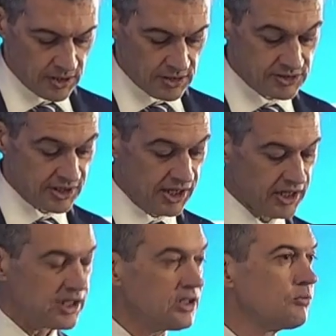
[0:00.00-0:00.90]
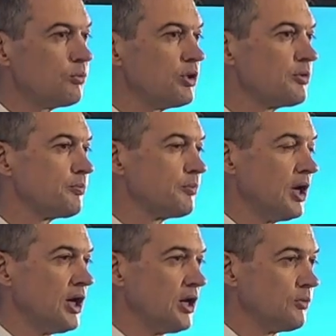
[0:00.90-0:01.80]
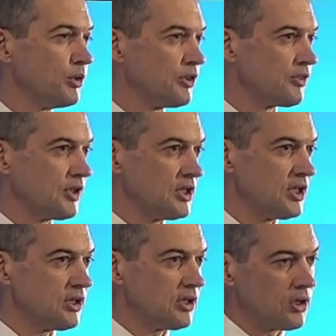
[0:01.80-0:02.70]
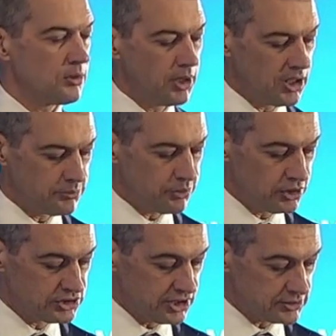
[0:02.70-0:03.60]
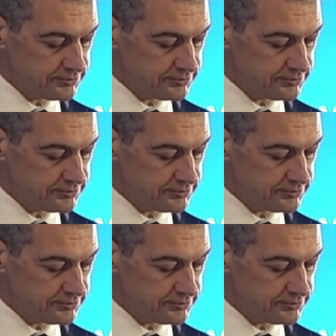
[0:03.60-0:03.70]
starting with the India-Oman project.